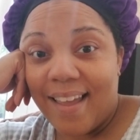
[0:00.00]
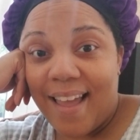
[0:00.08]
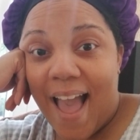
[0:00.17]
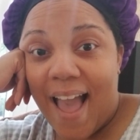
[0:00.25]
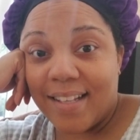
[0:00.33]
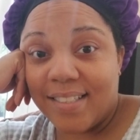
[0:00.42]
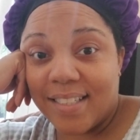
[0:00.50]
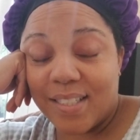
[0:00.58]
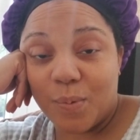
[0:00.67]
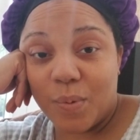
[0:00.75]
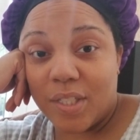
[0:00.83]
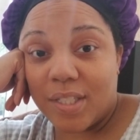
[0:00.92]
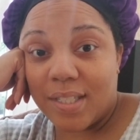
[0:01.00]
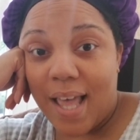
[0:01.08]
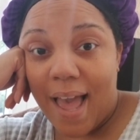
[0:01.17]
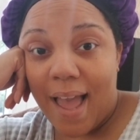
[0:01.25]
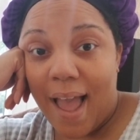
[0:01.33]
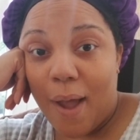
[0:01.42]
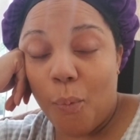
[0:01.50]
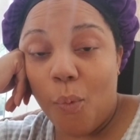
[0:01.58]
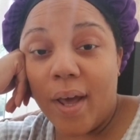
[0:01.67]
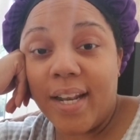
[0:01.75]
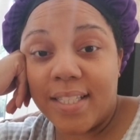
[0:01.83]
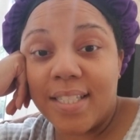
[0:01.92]
I
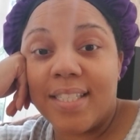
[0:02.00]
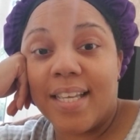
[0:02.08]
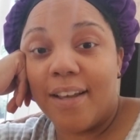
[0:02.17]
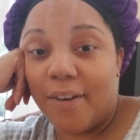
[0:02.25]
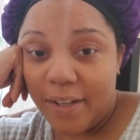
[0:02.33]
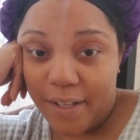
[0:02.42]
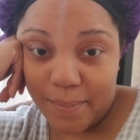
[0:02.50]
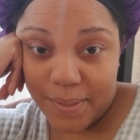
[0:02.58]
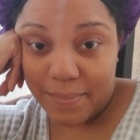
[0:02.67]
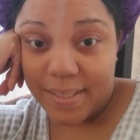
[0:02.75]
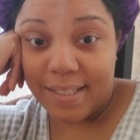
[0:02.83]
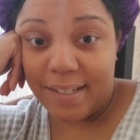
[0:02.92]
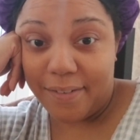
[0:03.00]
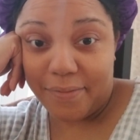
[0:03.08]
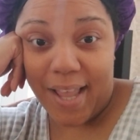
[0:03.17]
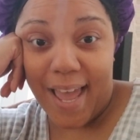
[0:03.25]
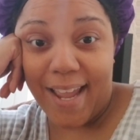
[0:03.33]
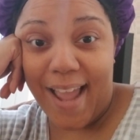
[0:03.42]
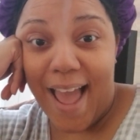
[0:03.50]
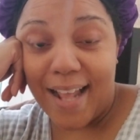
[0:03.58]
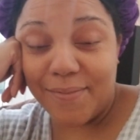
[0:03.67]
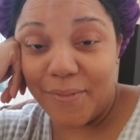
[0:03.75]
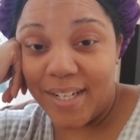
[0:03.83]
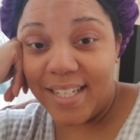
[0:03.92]
wanted to tell him some stuff. Like, I
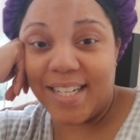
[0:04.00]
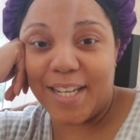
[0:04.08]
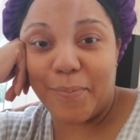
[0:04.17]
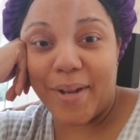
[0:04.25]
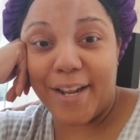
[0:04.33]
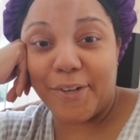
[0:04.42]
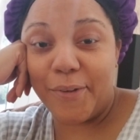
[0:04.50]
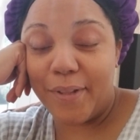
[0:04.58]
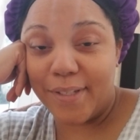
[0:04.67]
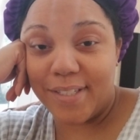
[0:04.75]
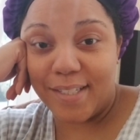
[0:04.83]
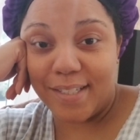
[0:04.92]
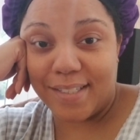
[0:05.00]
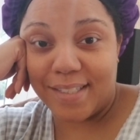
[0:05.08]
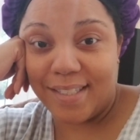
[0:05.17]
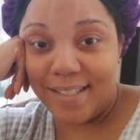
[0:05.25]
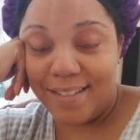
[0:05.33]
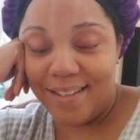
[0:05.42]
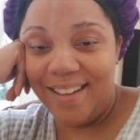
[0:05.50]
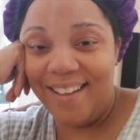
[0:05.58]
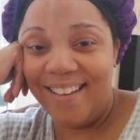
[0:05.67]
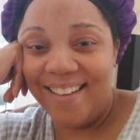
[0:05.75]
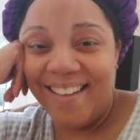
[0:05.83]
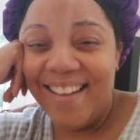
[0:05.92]
really did, but I knew that
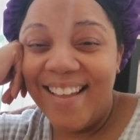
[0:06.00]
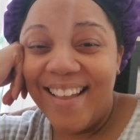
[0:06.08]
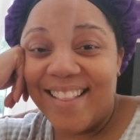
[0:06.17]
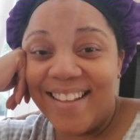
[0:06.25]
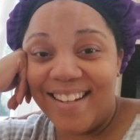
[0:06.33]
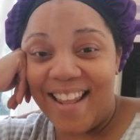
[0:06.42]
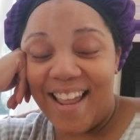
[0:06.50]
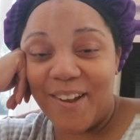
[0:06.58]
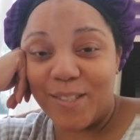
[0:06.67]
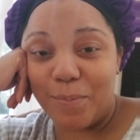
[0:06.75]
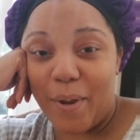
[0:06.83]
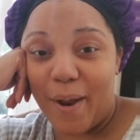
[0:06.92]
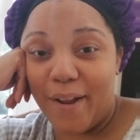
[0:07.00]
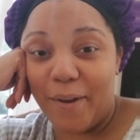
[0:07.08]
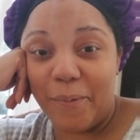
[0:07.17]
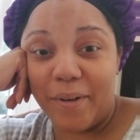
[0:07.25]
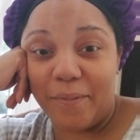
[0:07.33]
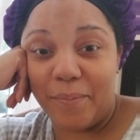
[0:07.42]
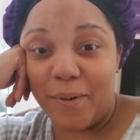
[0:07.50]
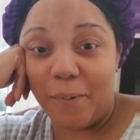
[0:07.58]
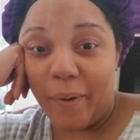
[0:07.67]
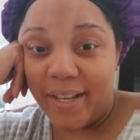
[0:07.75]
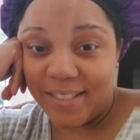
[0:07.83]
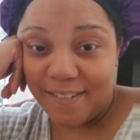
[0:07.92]
the language barrier would have been a
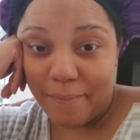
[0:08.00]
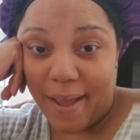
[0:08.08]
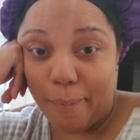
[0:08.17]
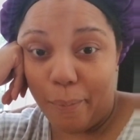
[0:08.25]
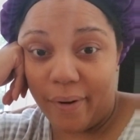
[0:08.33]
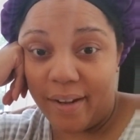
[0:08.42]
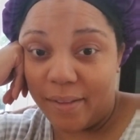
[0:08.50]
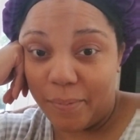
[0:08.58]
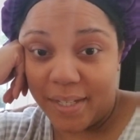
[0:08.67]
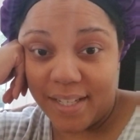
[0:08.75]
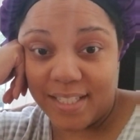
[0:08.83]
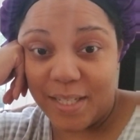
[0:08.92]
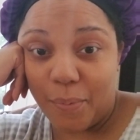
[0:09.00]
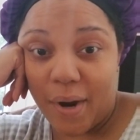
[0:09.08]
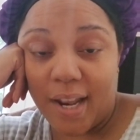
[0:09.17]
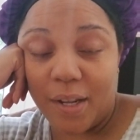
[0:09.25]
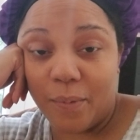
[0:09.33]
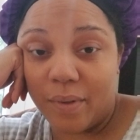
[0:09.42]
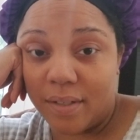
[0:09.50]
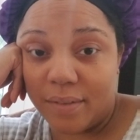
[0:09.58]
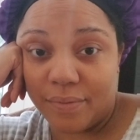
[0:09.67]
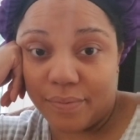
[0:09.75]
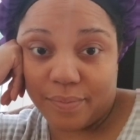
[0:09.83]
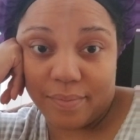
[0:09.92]
waste of my breath because he probably would
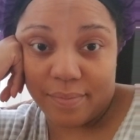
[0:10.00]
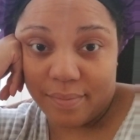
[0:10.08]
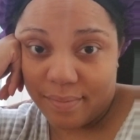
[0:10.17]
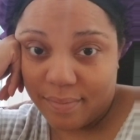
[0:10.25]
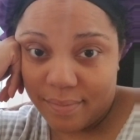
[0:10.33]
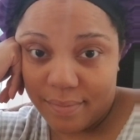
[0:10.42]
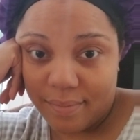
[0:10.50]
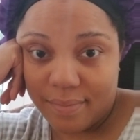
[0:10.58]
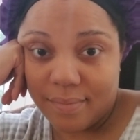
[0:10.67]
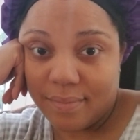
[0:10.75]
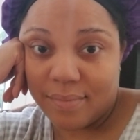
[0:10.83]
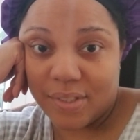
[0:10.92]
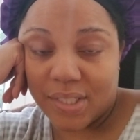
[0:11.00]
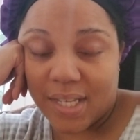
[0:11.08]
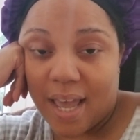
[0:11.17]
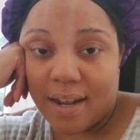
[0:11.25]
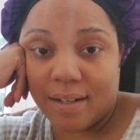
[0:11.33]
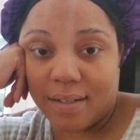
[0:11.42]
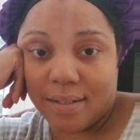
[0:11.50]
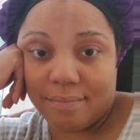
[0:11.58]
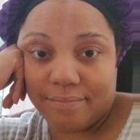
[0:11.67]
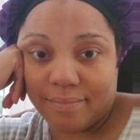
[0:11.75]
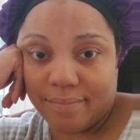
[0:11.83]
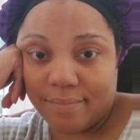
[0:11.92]
have just kind of
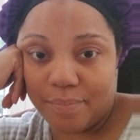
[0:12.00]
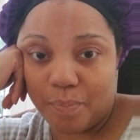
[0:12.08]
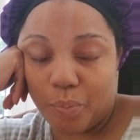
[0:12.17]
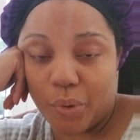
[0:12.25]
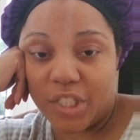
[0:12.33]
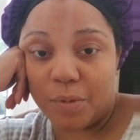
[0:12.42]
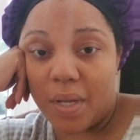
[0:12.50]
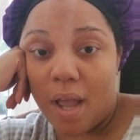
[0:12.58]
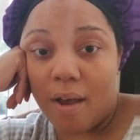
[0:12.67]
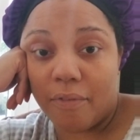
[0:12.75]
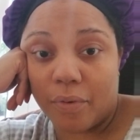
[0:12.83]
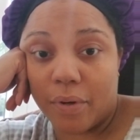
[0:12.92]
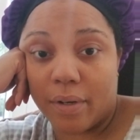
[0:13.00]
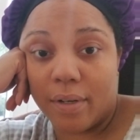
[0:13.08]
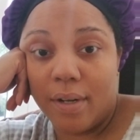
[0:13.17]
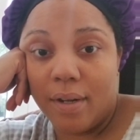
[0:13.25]
brushed me off, or